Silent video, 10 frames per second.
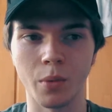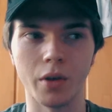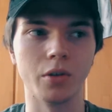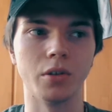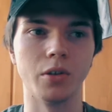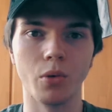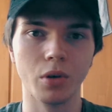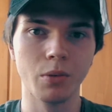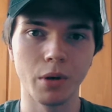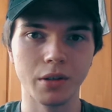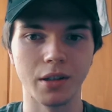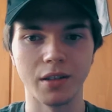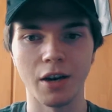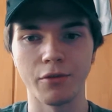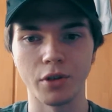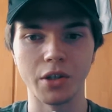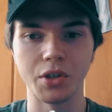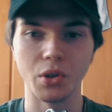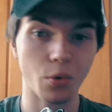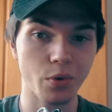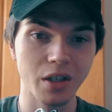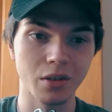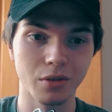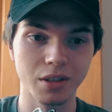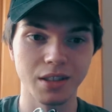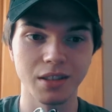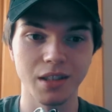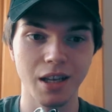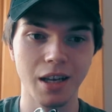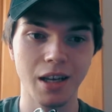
where you're the only one and therefore there's no resources